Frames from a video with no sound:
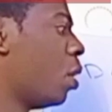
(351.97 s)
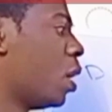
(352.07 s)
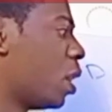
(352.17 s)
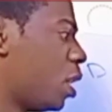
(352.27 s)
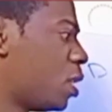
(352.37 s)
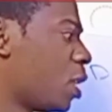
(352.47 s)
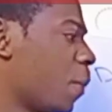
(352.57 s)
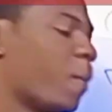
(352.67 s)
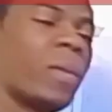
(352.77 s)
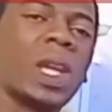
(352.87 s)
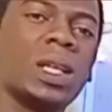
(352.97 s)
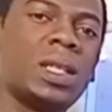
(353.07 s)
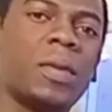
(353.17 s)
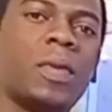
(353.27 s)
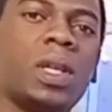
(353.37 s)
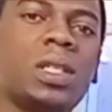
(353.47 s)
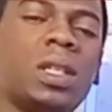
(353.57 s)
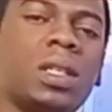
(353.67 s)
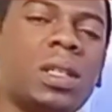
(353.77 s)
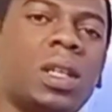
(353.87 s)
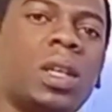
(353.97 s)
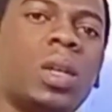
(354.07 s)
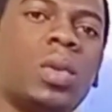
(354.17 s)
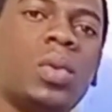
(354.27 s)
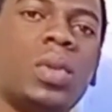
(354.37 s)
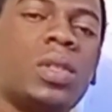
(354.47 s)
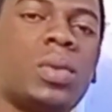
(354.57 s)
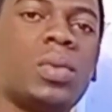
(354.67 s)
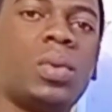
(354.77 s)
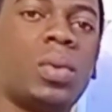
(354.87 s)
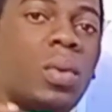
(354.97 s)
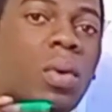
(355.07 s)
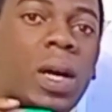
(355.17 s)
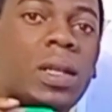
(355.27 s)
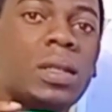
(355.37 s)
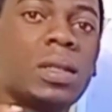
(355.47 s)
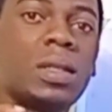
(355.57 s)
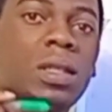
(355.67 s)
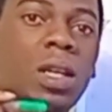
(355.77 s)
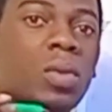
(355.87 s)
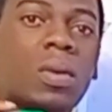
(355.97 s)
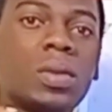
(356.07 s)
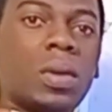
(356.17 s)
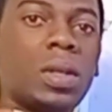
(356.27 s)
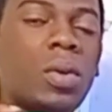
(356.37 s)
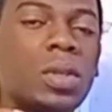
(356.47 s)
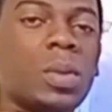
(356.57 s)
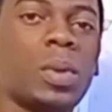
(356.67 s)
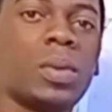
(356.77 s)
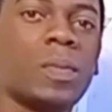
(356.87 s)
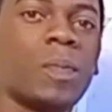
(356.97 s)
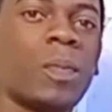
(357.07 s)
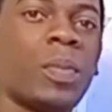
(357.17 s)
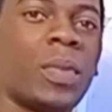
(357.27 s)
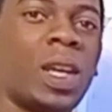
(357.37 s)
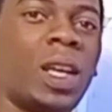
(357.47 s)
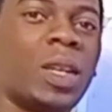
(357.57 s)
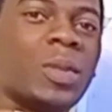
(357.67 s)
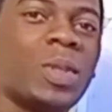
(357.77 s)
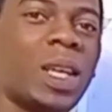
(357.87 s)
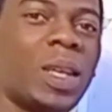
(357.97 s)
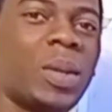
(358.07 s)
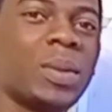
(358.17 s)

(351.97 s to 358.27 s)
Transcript: teeth. Definitely you need to go and see a doctor in the hospital. So thank you.